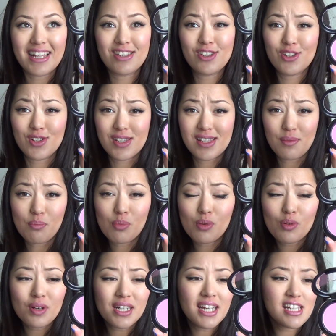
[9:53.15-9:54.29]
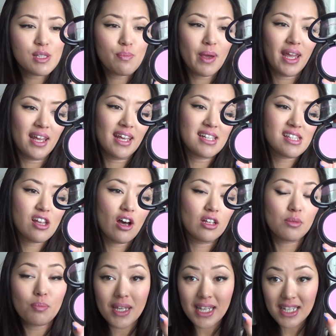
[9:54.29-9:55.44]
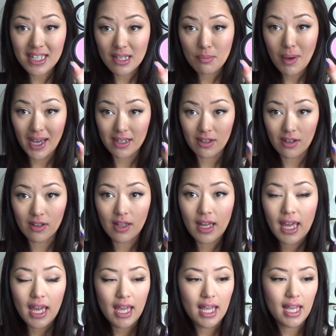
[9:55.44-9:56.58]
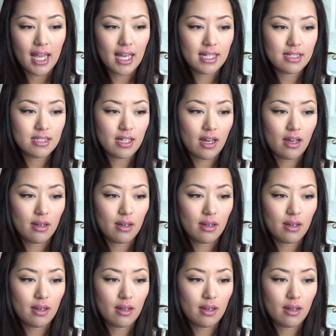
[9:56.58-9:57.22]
It's just the prettiest pink. It's called Peony Petal, and